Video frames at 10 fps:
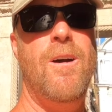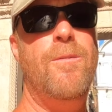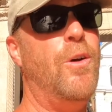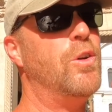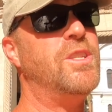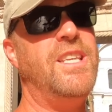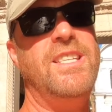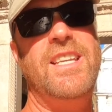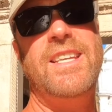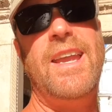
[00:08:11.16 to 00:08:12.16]
Folks,
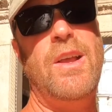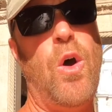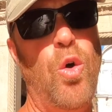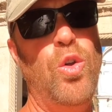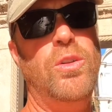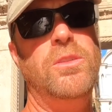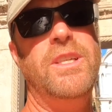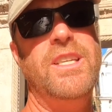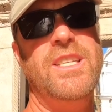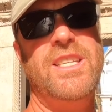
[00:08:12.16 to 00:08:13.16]
this is a old
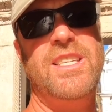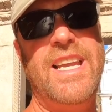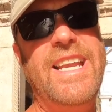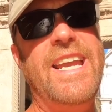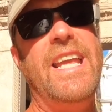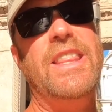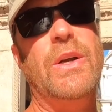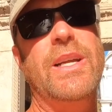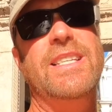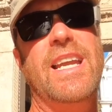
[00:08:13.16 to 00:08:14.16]
city.
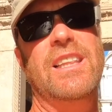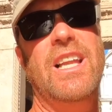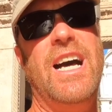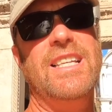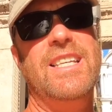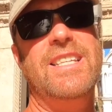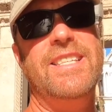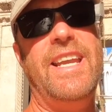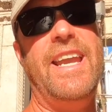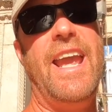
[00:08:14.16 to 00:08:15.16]
There is a lot to
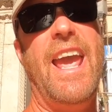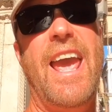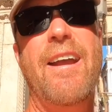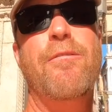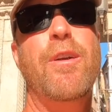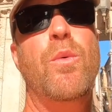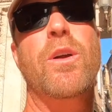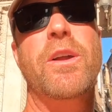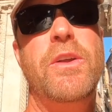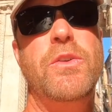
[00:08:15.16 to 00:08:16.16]
see
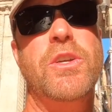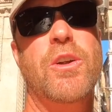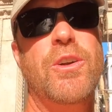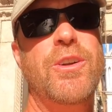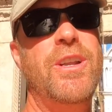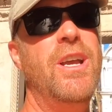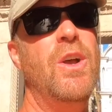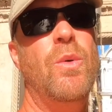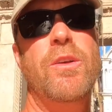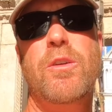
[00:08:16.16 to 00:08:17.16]
everywhere you turn,
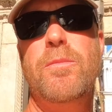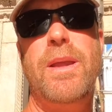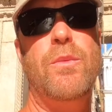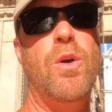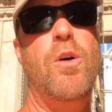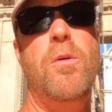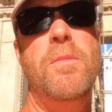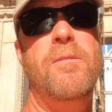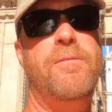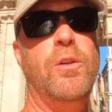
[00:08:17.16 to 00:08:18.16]
whether it be Rome,
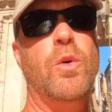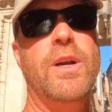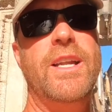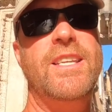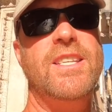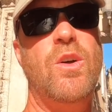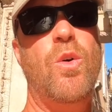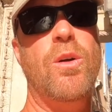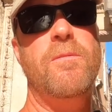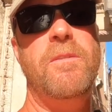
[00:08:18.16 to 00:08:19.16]
Florence,
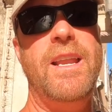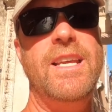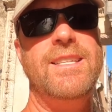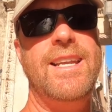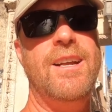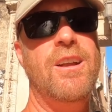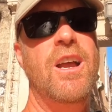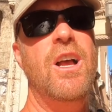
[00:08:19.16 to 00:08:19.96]
or Venice here.